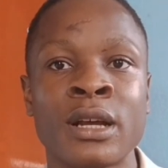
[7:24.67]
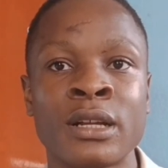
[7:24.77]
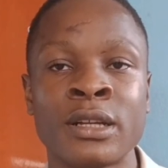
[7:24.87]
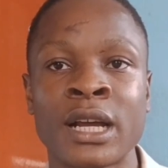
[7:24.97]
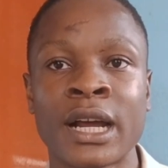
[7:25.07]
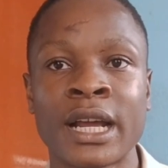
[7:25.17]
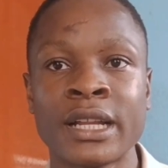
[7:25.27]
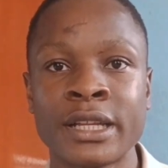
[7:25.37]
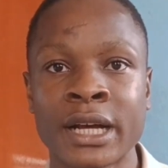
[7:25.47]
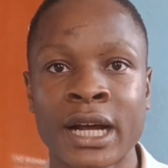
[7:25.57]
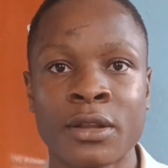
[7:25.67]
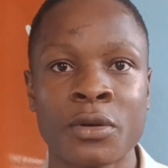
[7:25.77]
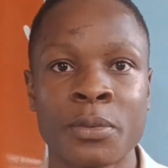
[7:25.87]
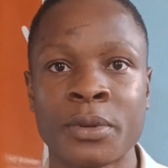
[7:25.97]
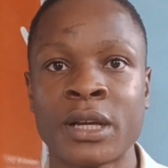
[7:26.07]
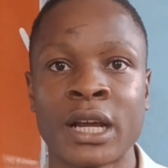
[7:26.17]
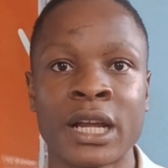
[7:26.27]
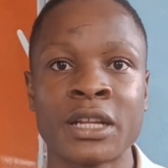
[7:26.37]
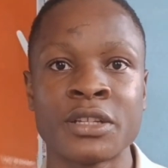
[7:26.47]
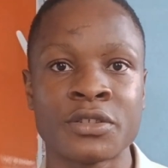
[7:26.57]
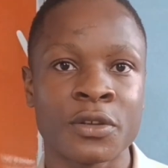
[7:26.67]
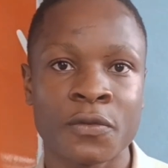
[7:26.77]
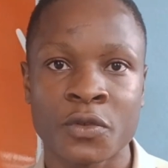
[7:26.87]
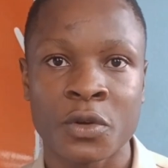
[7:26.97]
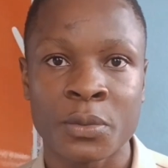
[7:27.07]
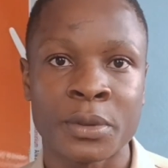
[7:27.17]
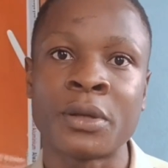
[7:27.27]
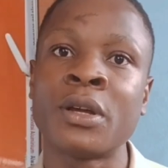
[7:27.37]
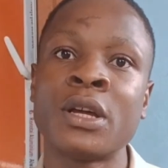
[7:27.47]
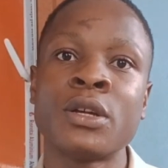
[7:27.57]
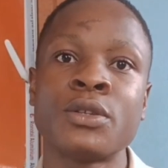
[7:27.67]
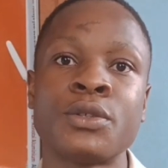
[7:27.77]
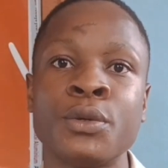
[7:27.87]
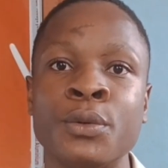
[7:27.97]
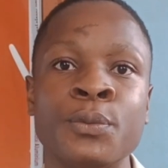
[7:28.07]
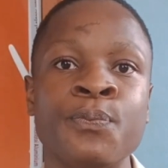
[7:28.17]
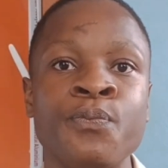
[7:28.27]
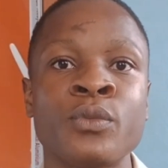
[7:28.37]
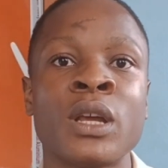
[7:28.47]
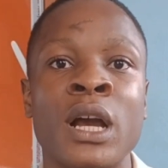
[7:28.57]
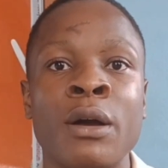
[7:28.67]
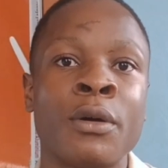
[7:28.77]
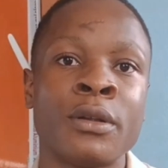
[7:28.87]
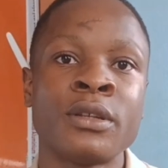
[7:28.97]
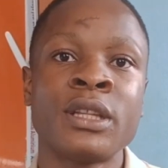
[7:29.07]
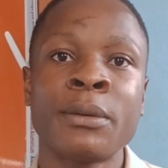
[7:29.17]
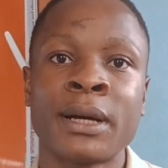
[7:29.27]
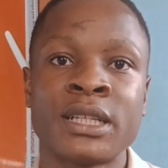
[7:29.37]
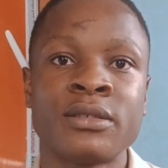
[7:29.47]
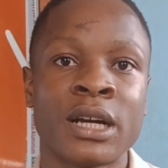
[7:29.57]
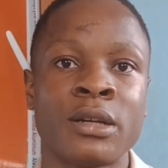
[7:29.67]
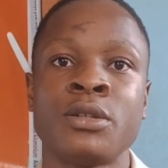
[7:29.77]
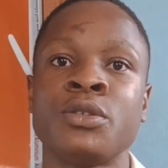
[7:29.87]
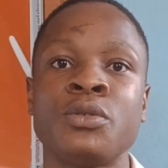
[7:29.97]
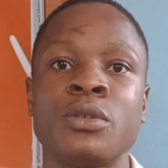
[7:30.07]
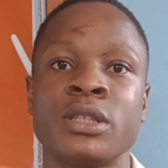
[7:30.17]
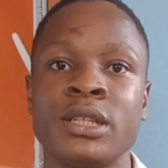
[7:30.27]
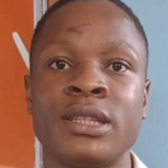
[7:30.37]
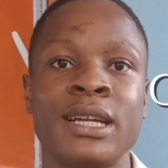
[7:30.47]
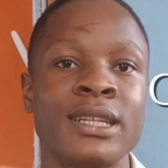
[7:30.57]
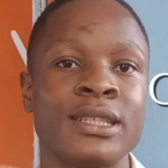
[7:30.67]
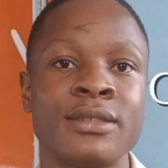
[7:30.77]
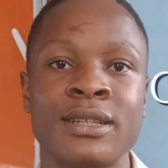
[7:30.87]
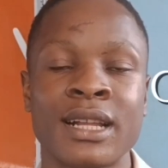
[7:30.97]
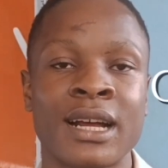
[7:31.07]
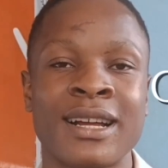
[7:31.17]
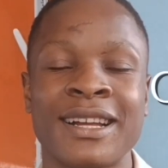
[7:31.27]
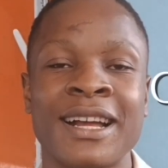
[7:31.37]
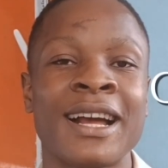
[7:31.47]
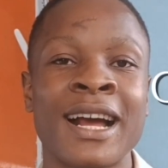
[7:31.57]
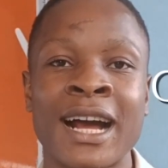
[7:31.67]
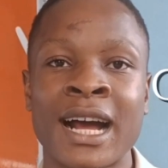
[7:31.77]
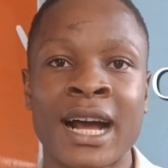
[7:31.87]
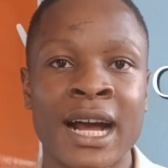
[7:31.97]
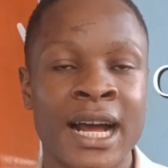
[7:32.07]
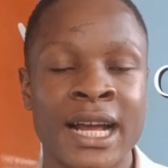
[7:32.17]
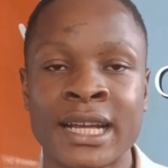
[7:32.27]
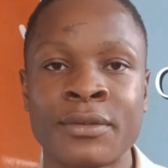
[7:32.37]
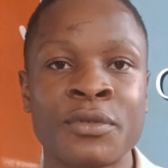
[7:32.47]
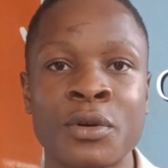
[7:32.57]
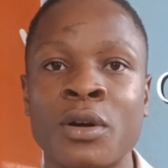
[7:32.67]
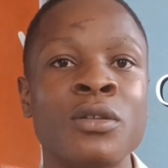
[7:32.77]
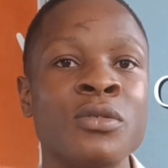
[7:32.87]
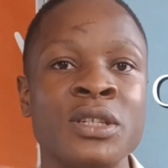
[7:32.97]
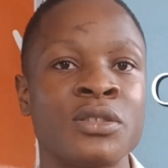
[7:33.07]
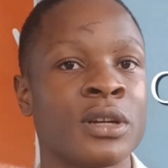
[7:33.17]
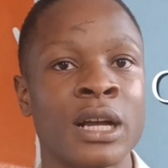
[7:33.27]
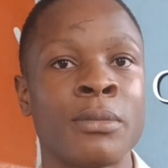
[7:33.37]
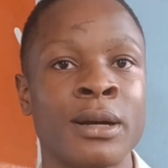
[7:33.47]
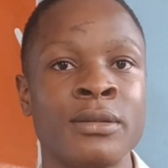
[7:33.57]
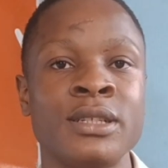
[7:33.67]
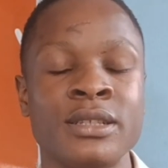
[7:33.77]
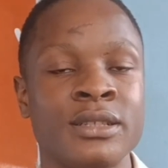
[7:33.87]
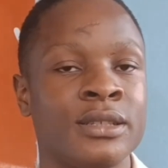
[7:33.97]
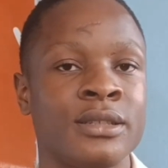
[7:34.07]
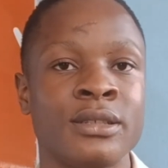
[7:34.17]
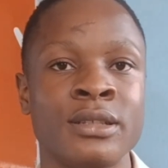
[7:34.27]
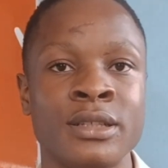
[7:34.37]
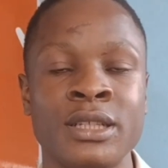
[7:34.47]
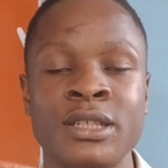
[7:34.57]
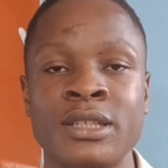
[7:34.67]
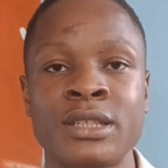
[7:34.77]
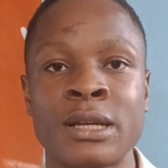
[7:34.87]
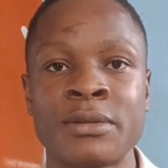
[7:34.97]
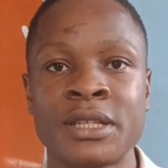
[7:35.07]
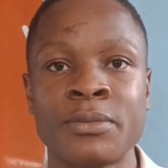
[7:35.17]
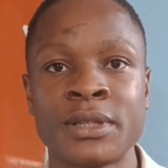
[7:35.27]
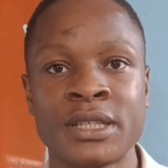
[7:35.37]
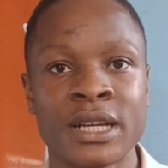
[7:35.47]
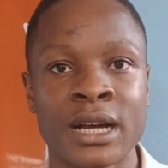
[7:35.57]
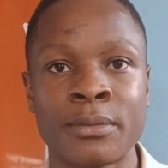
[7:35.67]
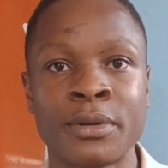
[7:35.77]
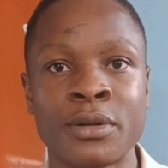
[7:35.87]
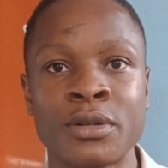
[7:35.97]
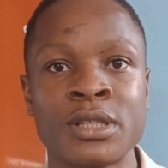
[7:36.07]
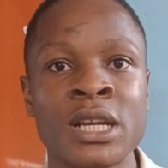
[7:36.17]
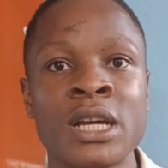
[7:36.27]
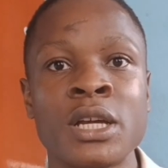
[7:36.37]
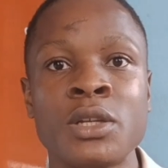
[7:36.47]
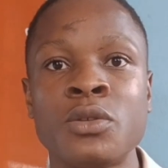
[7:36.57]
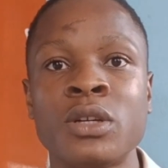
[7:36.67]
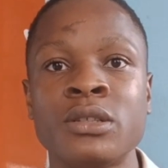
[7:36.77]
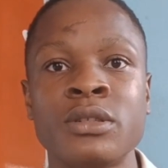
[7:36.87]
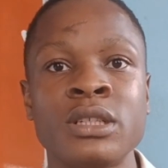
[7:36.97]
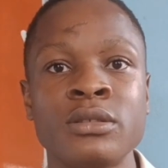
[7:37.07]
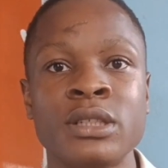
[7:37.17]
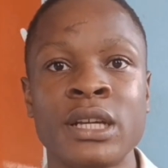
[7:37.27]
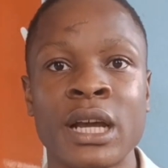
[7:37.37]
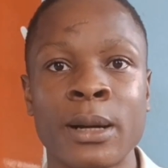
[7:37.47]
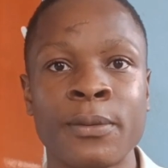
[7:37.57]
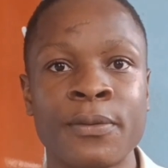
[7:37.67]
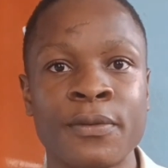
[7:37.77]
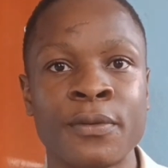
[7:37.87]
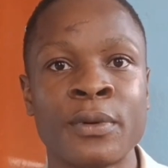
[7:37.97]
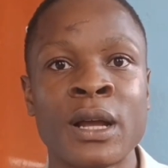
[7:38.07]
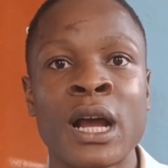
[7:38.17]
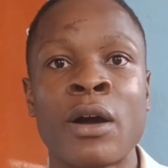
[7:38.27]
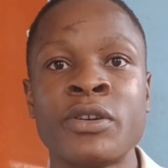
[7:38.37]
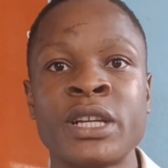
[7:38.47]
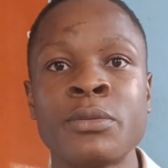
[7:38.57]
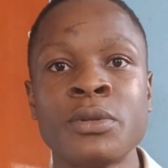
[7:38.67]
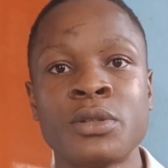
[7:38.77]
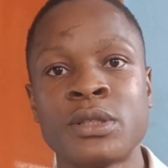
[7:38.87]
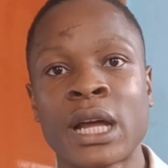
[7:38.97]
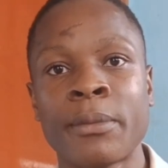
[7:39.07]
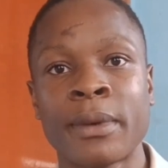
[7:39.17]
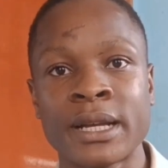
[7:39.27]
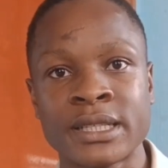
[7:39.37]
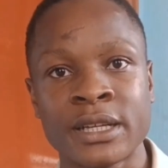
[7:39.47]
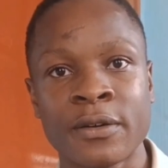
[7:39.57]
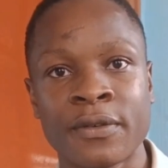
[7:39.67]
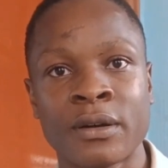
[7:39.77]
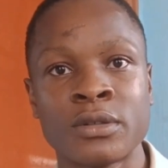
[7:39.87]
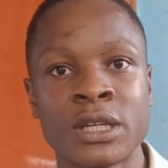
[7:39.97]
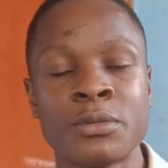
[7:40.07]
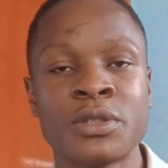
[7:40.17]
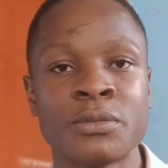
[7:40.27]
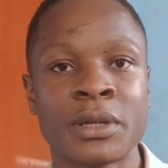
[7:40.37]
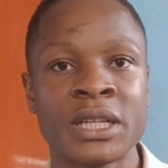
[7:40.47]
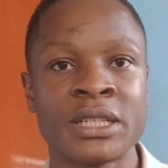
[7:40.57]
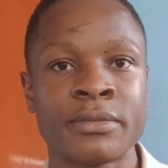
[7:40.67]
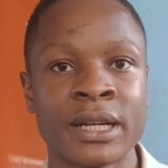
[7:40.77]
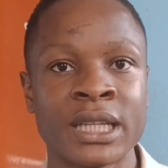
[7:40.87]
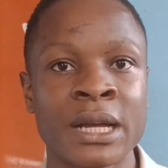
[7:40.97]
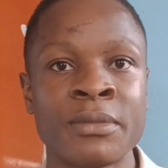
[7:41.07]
You can get the hard copy, you can get the soft copy. So another material I used was the test driller. I will always talk about this CBT app because it was really helpful. I was able to time myself. I was able to manage my time.